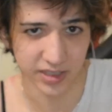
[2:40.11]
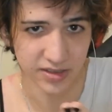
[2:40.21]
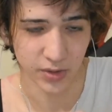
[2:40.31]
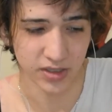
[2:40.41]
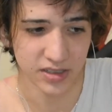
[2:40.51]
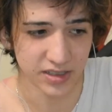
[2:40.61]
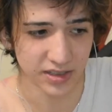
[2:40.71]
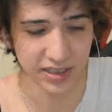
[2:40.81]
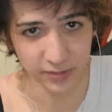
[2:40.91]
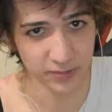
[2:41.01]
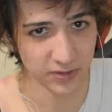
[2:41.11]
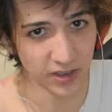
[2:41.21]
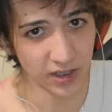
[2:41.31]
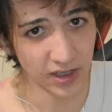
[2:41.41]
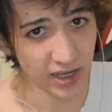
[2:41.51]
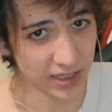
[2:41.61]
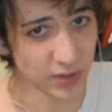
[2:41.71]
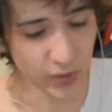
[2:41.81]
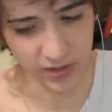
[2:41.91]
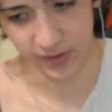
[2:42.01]
So it doesn't leave as
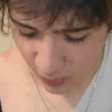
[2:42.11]
quickly.